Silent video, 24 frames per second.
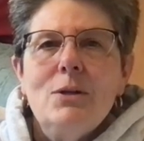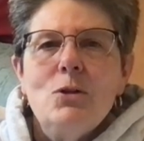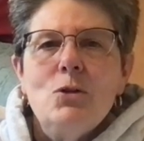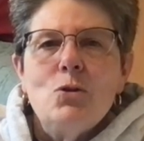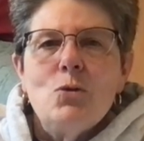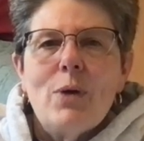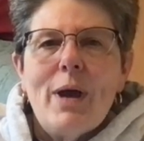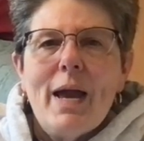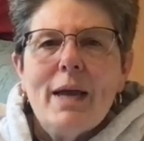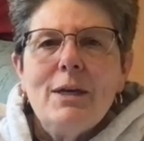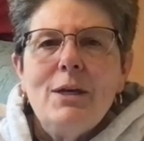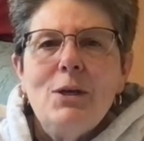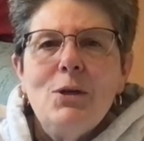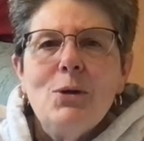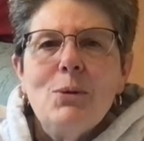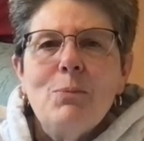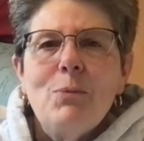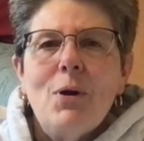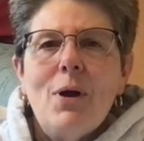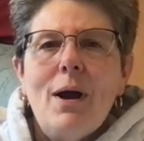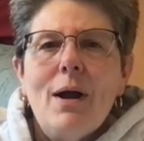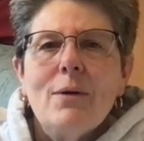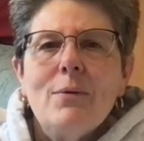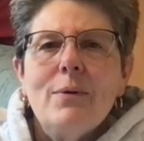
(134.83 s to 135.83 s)
tracking your
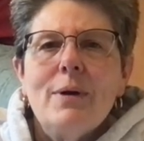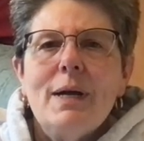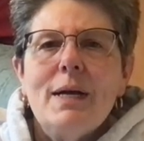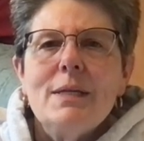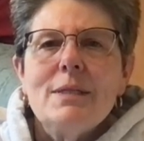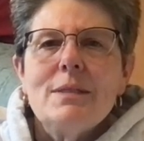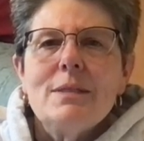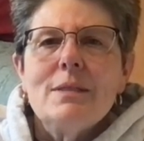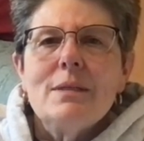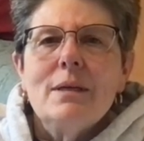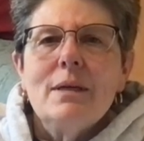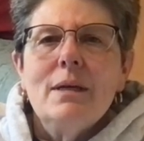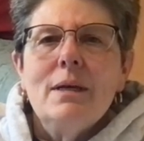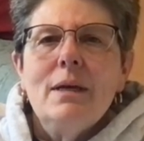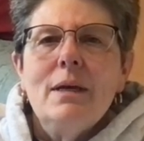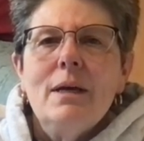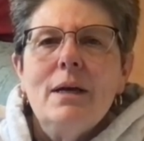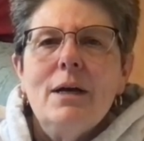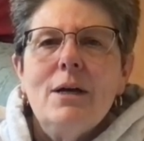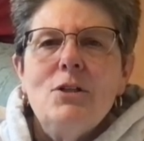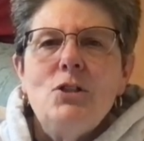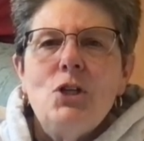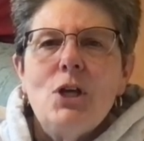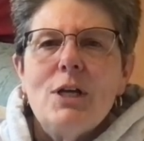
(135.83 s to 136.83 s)
progress,
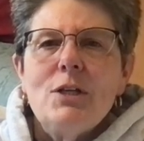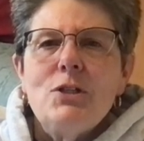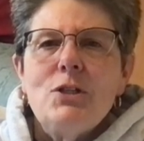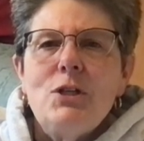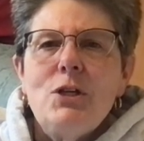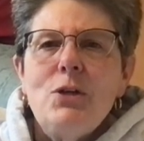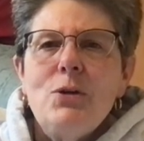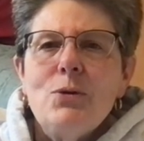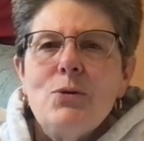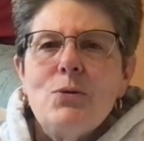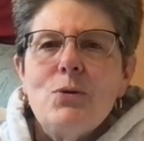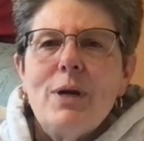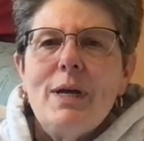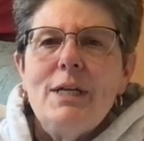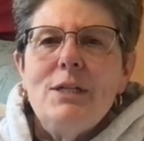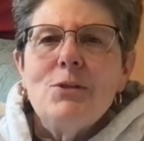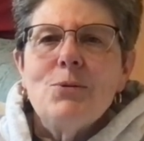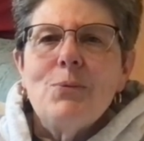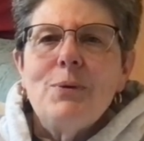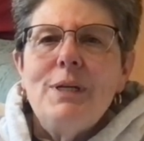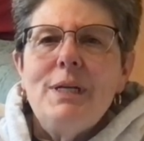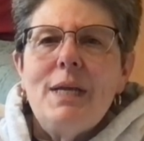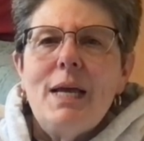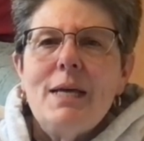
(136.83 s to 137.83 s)
adjusting your trades
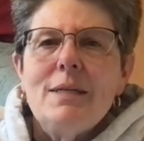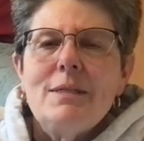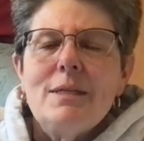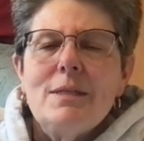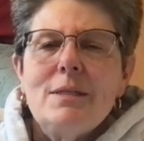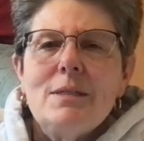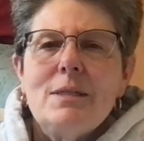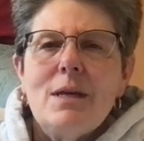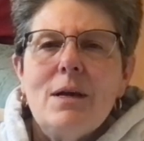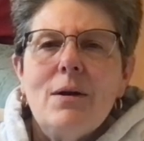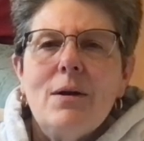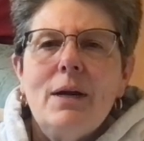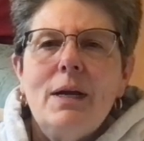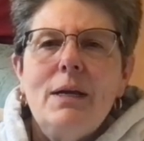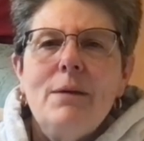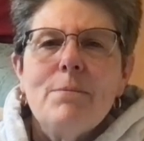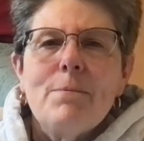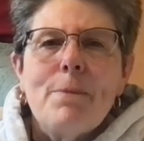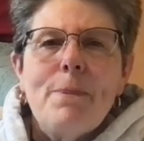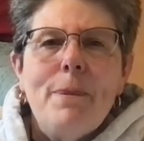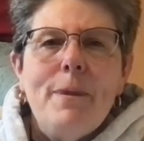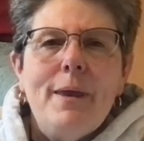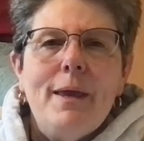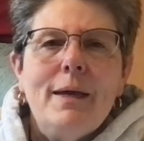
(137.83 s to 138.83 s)
when necessary,
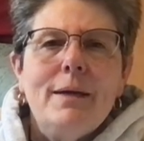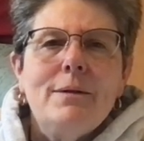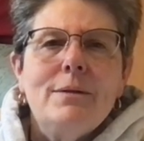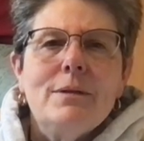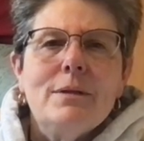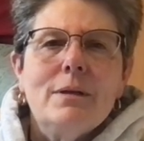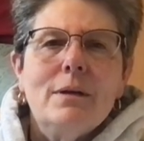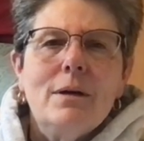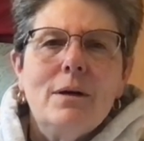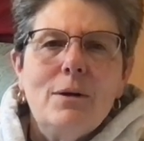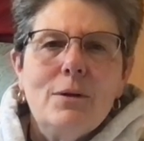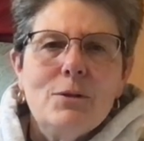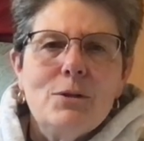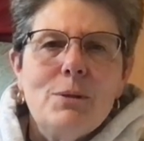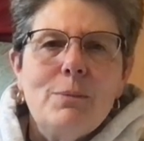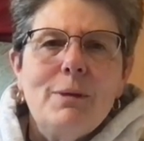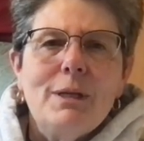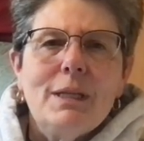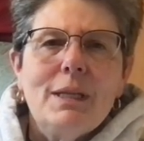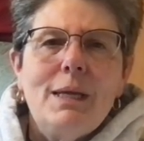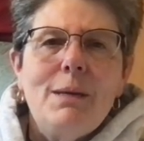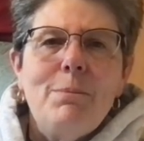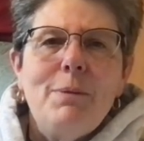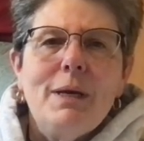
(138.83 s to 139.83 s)
and
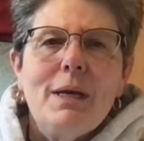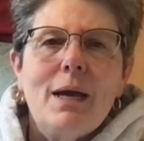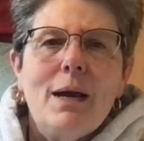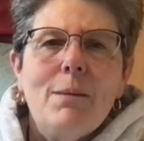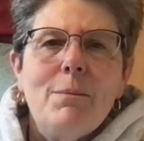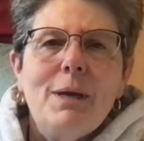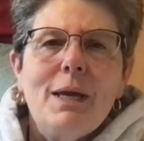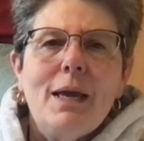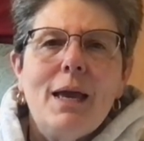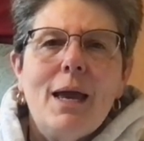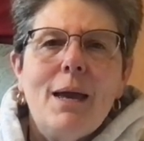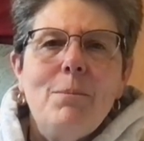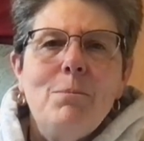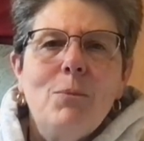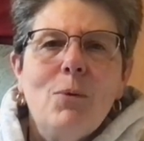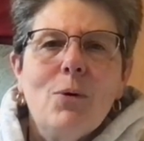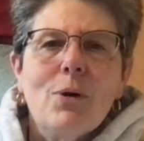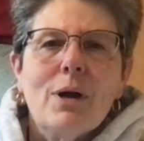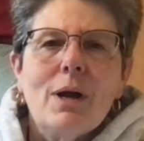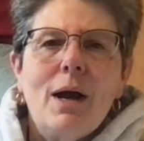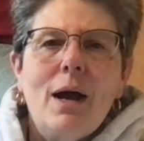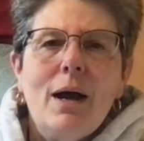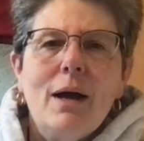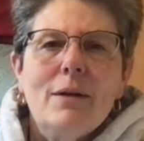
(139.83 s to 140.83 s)
ultimately becoming a more
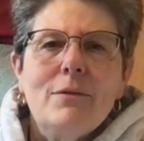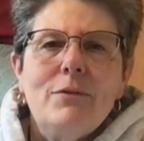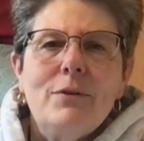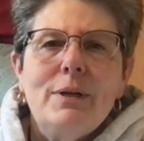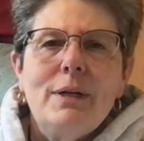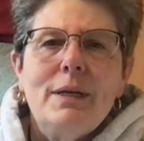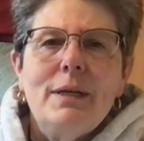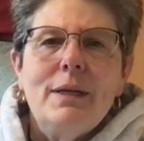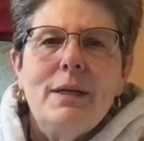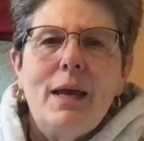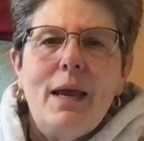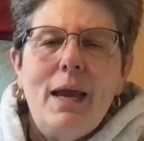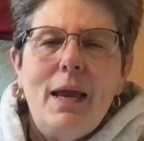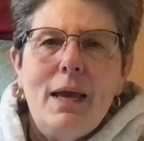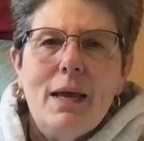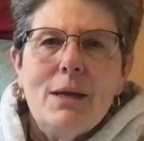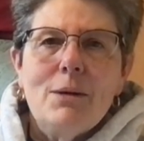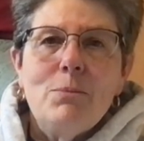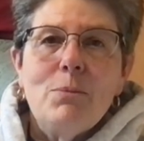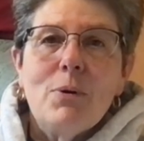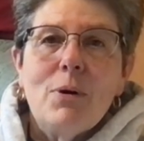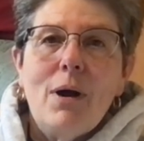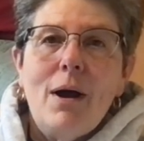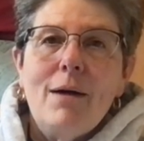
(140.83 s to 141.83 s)
confident
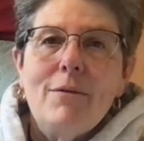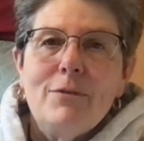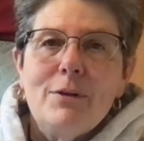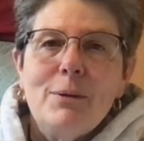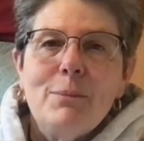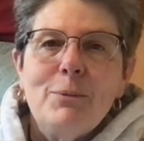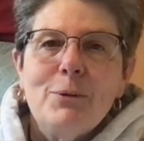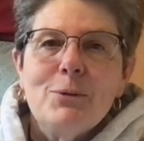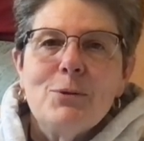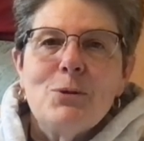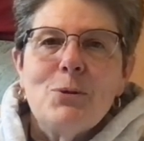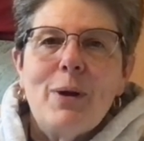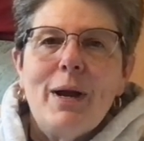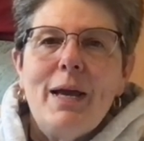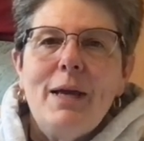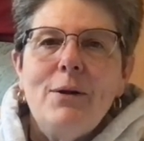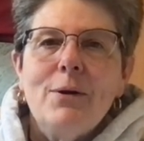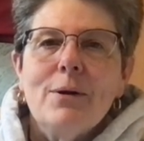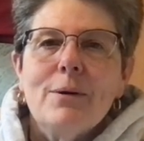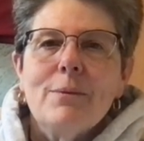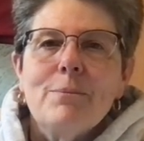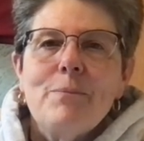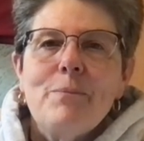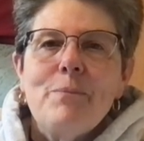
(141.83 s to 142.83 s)
and profitable
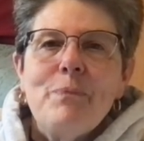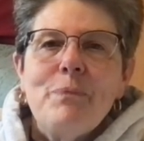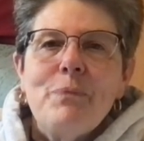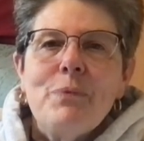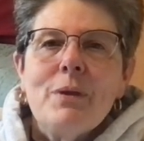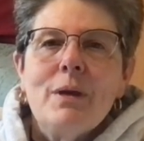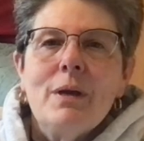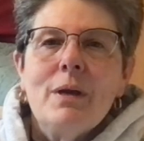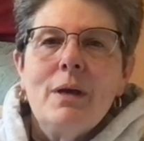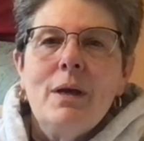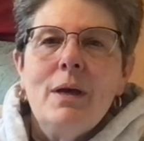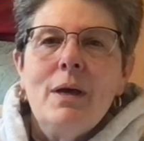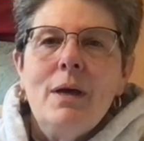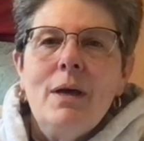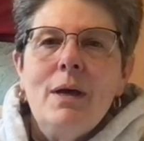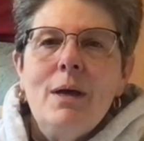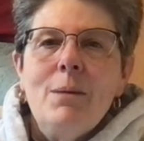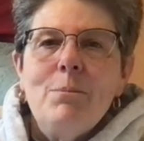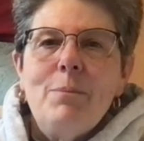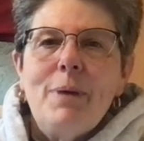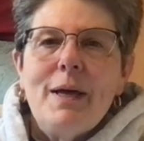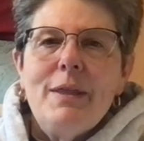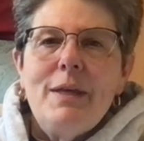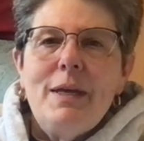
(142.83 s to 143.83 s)
trader.
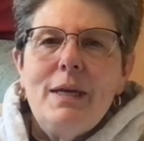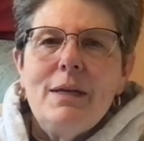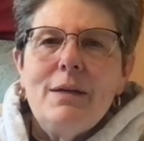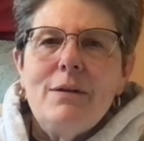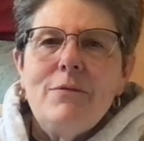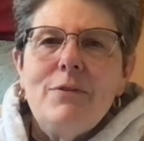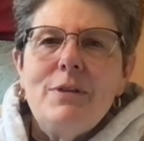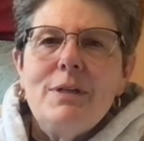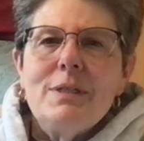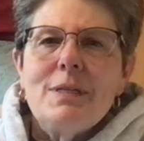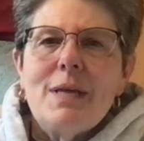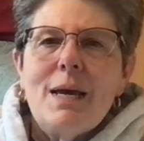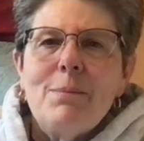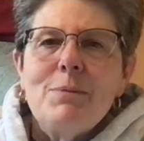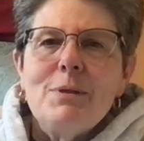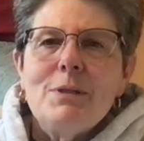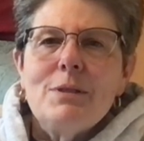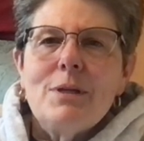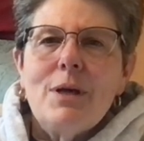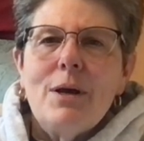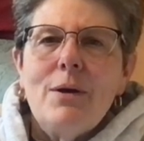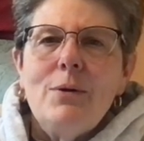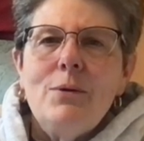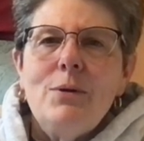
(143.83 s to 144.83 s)
By the end of this
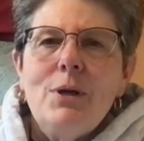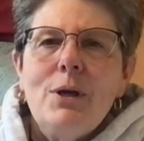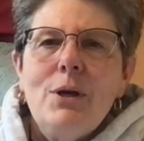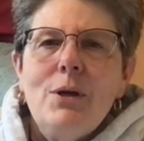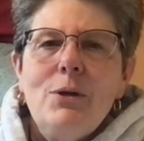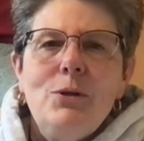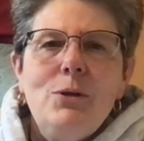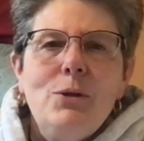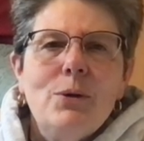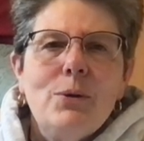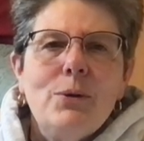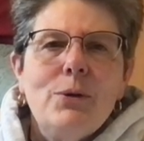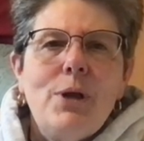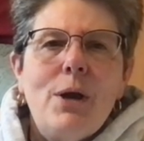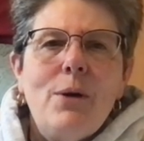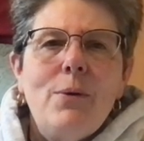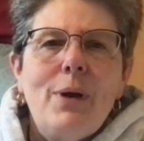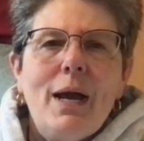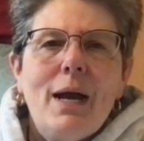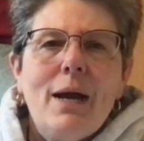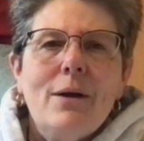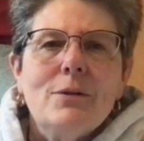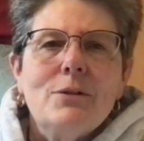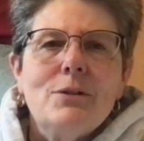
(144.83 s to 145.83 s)
episode, you'll know
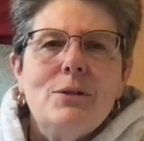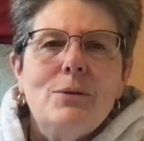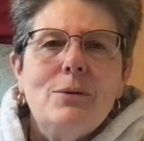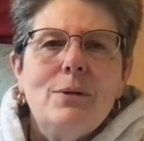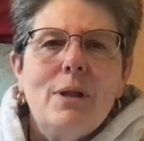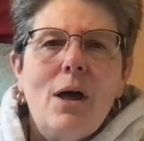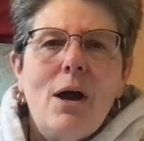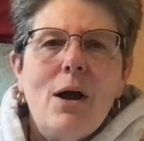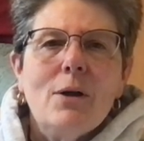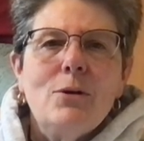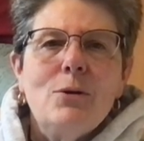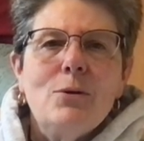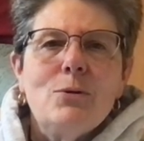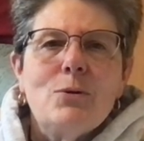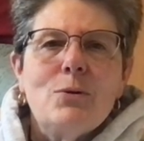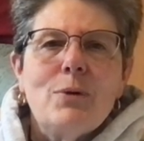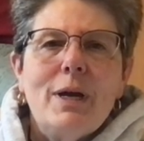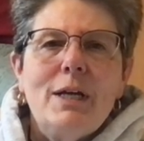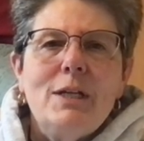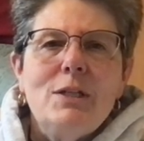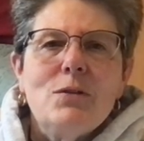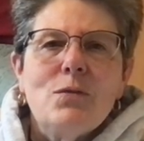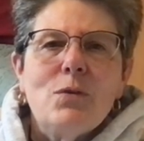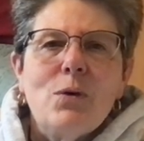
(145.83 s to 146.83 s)
how to log your
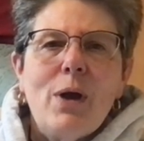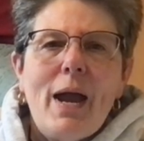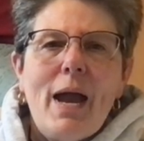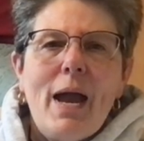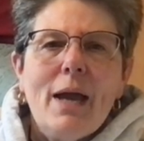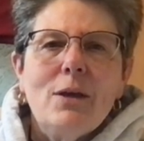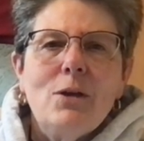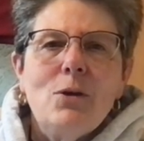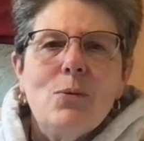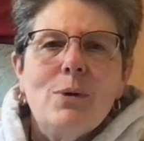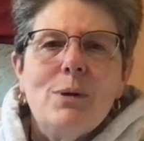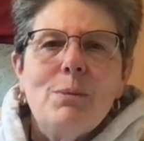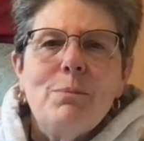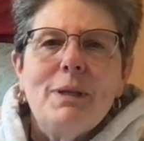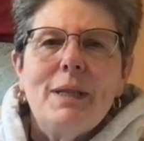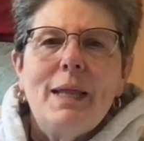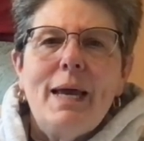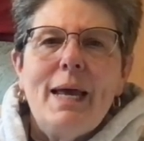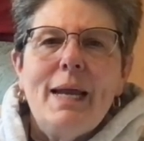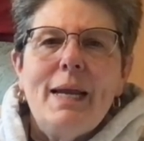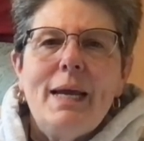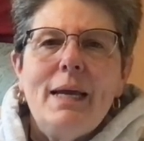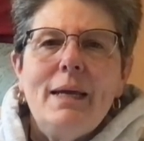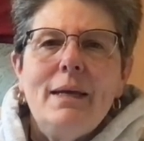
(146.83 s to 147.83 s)
trades for accurate
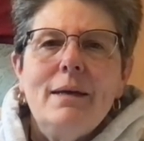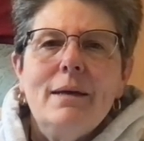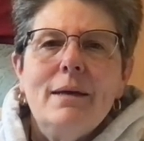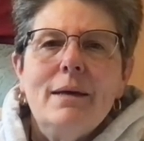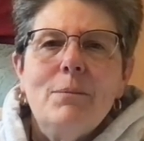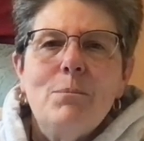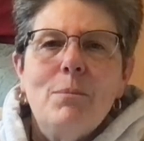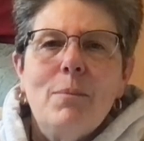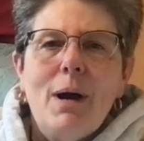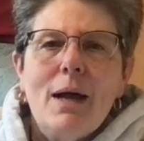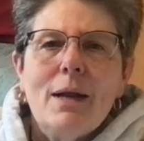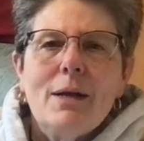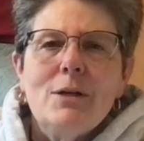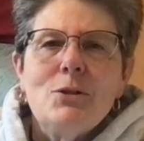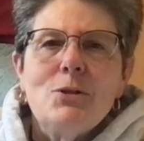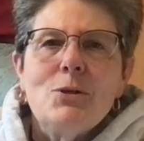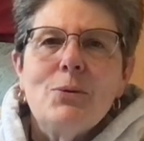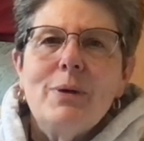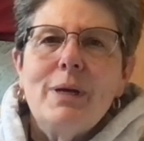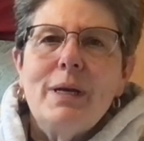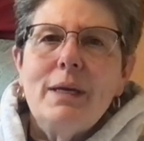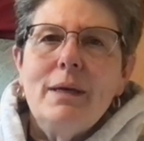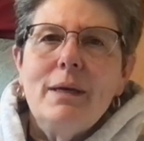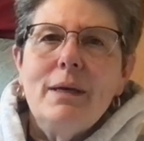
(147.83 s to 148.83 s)
planning,
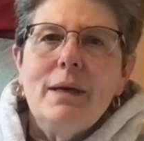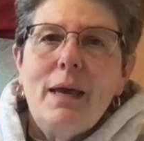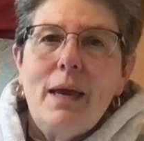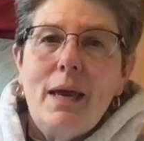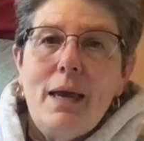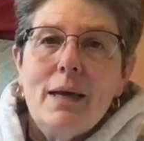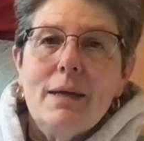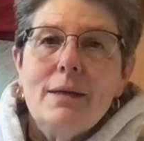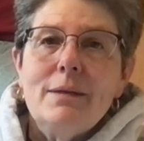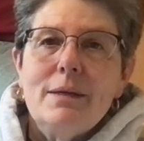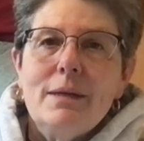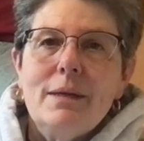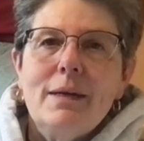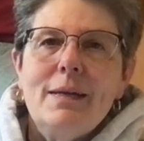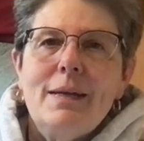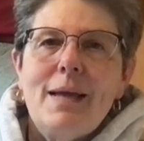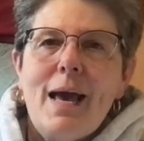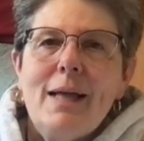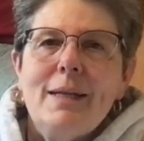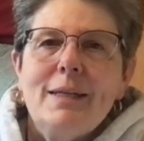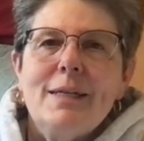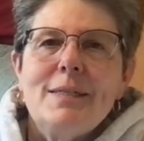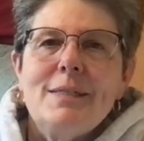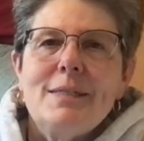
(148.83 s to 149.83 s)
monitoring, and
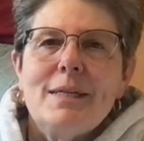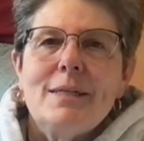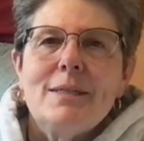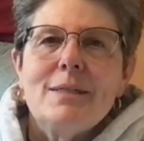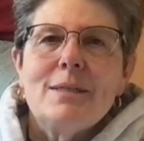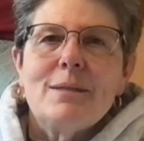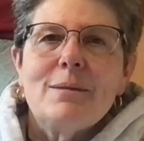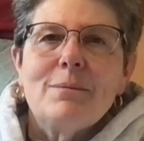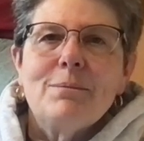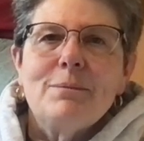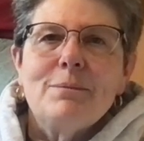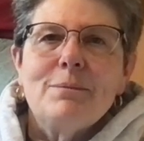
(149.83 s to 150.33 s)
analysis.